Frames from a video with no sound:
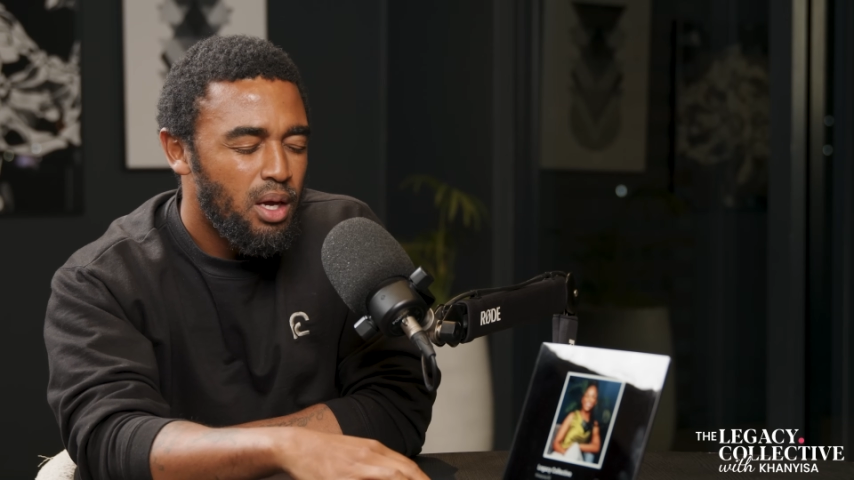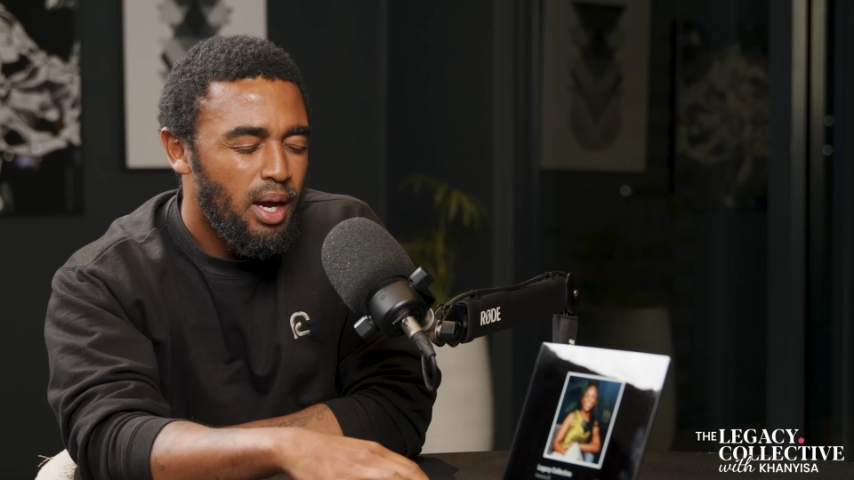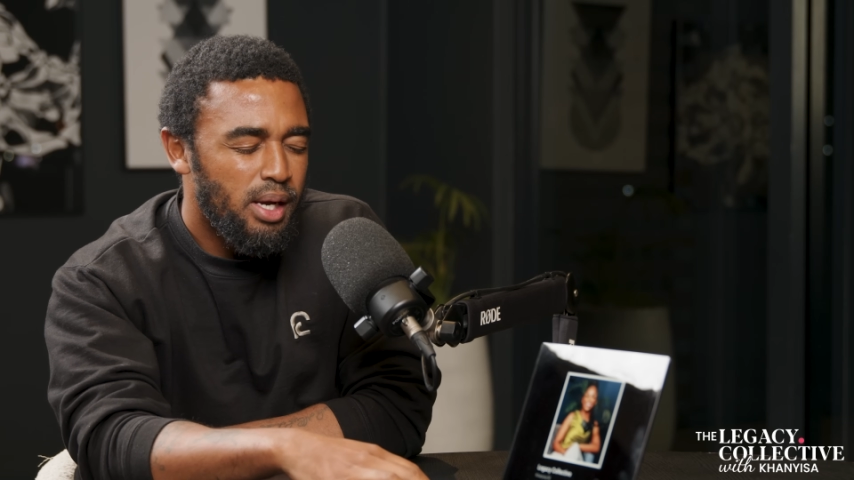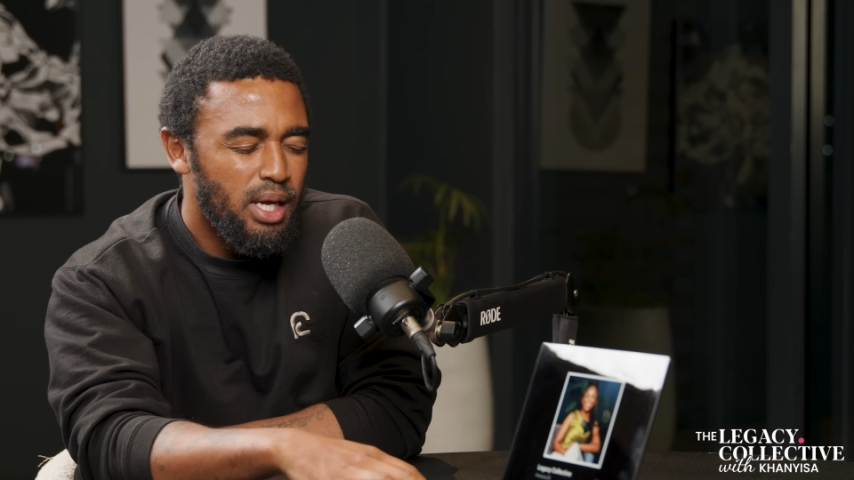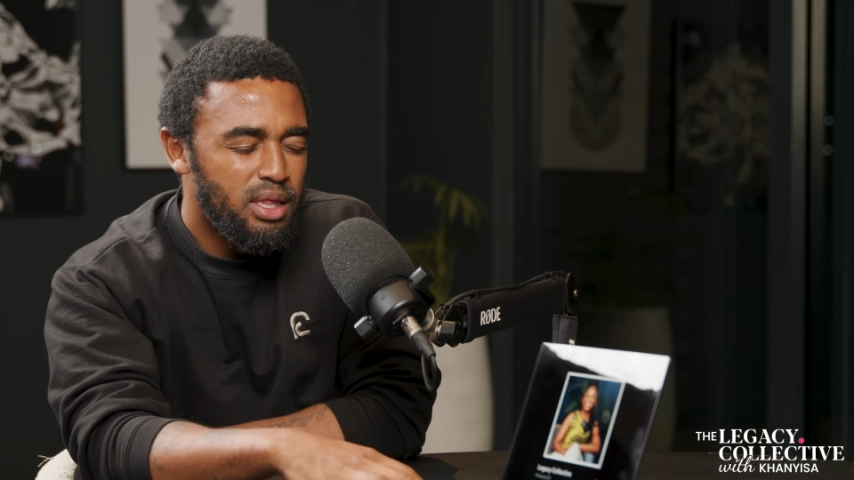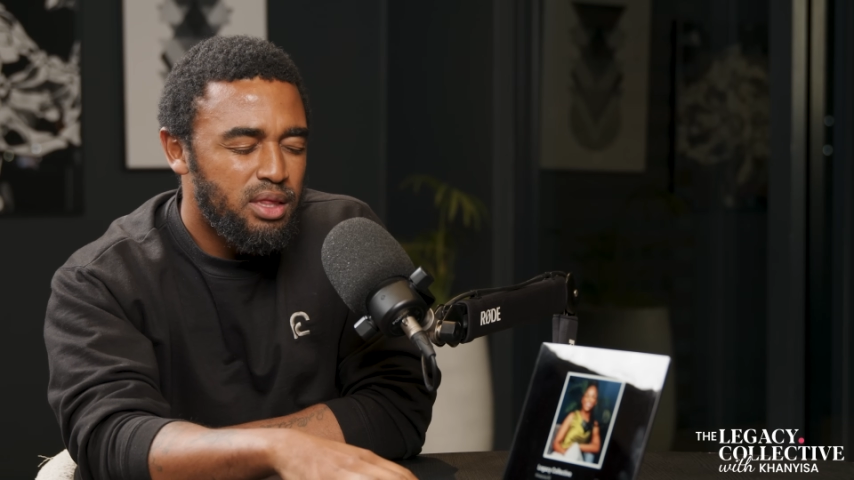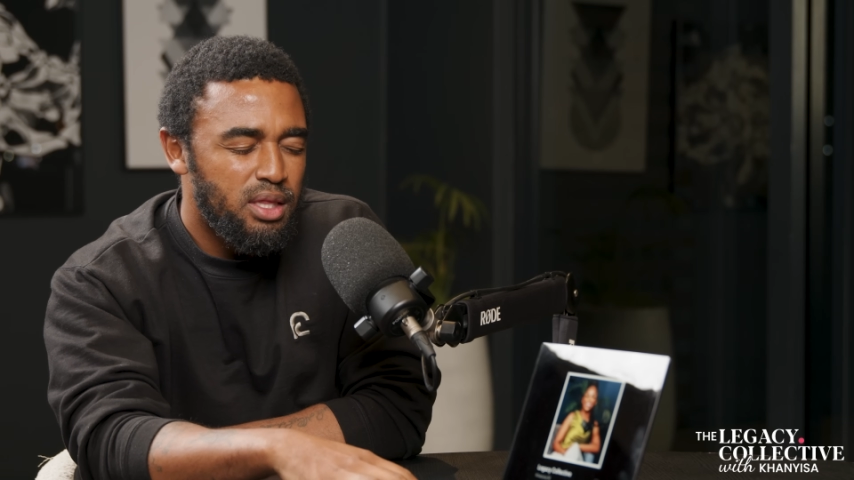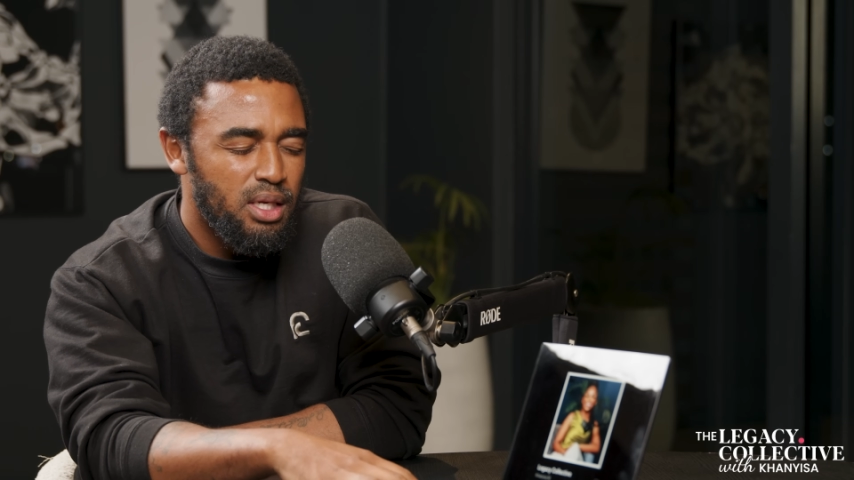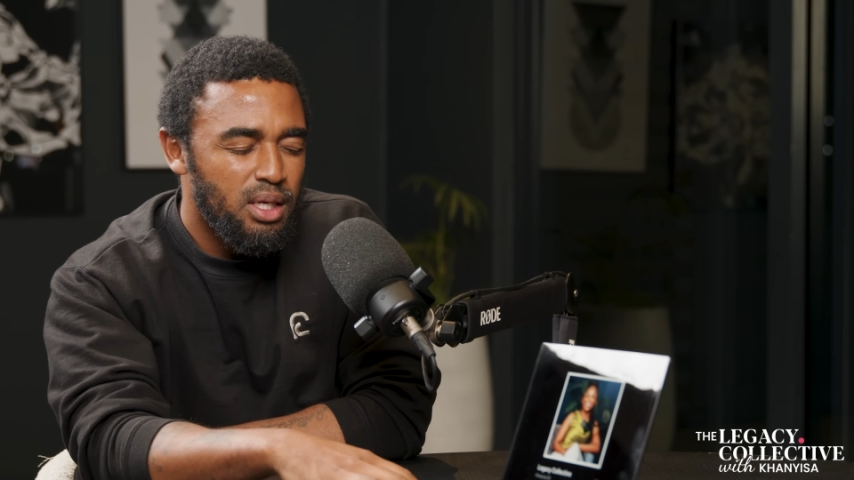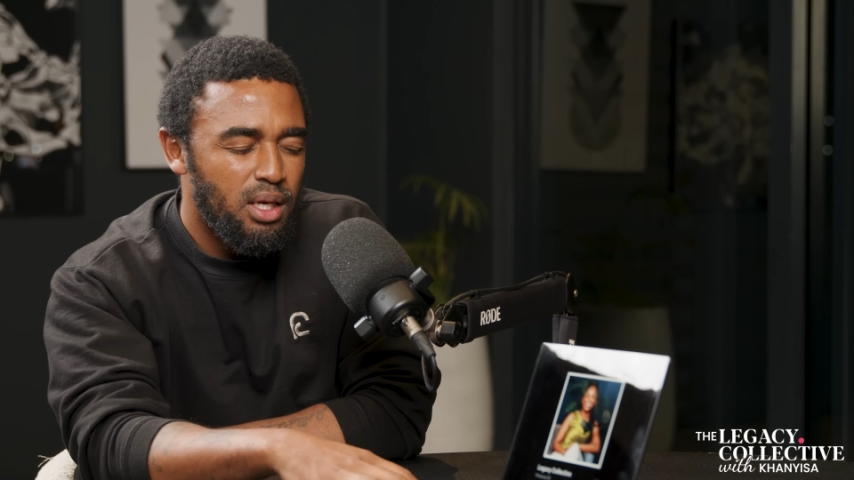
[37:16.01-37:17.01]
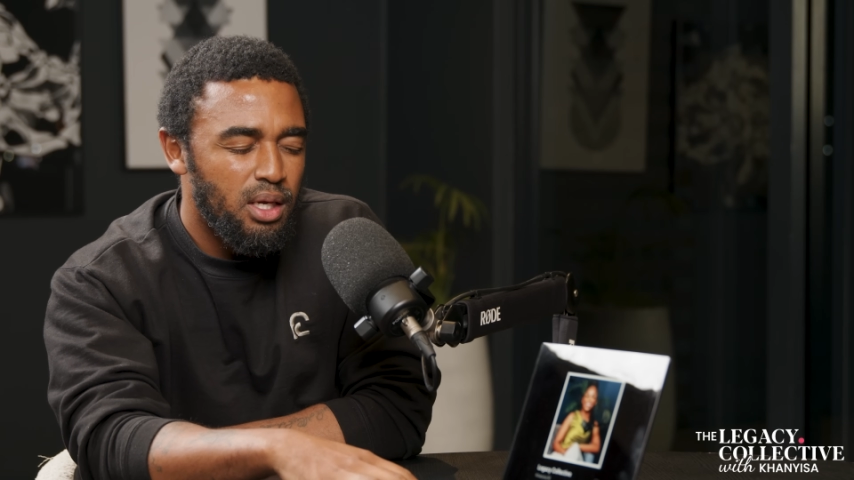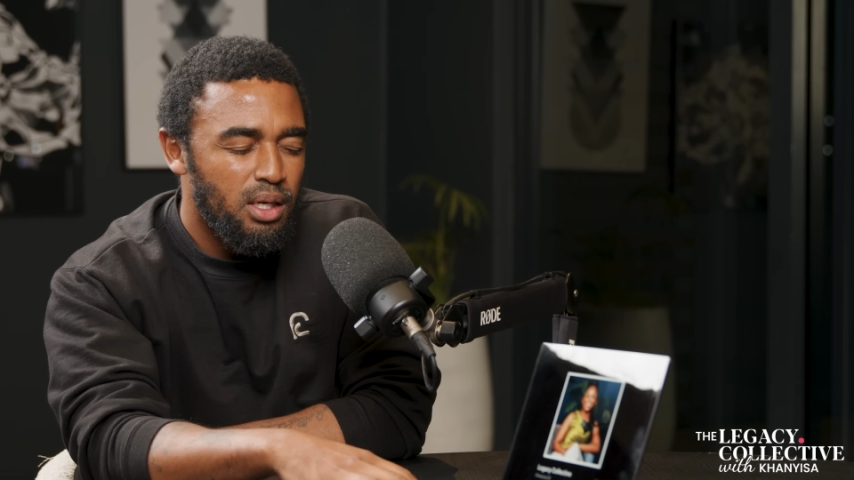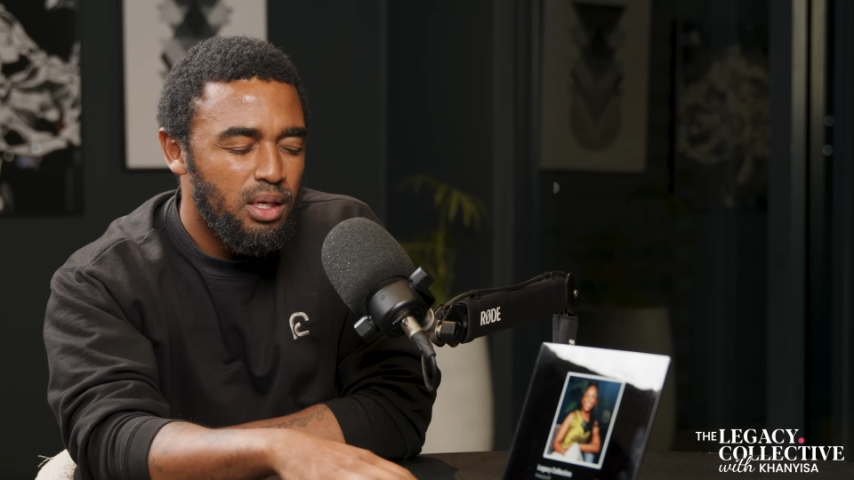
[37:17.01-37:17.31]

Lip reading: and I think